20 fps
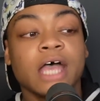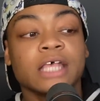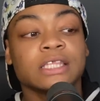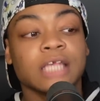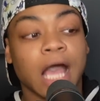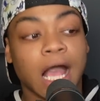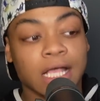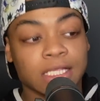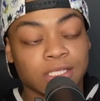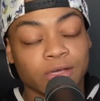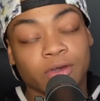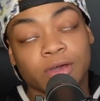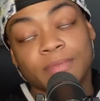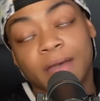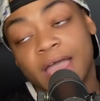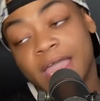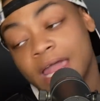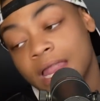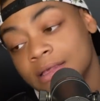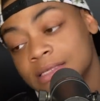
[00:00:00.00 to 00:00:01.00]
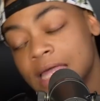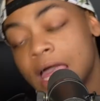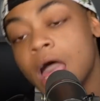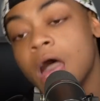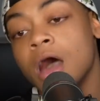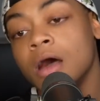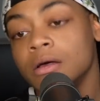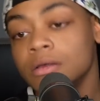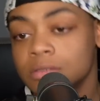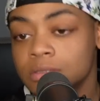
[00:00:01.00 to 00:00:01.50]
So, so in my head, I was like,
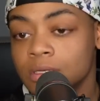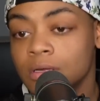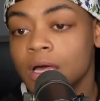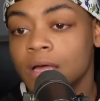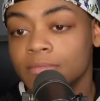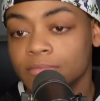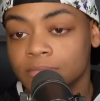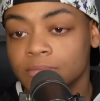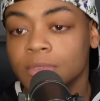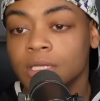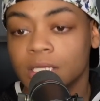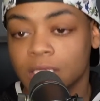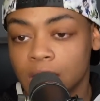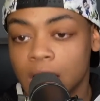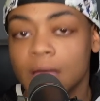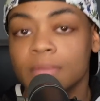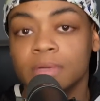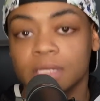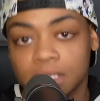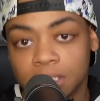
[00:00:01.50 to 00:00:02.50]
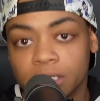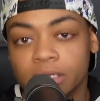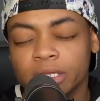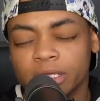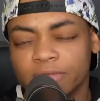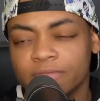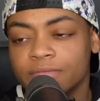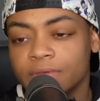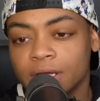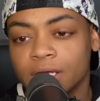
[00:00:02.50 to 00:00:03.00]
oh, so I'm I'm
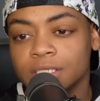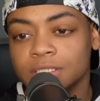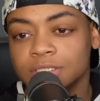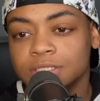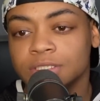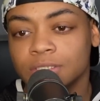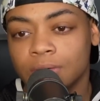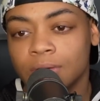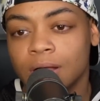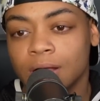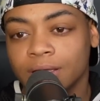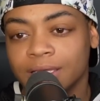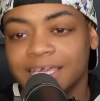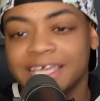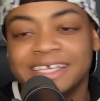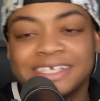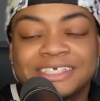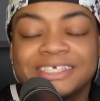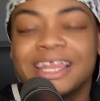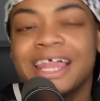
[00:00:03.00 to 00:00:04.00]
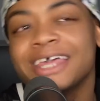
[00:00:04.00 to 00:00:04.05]
clearly first to walk in.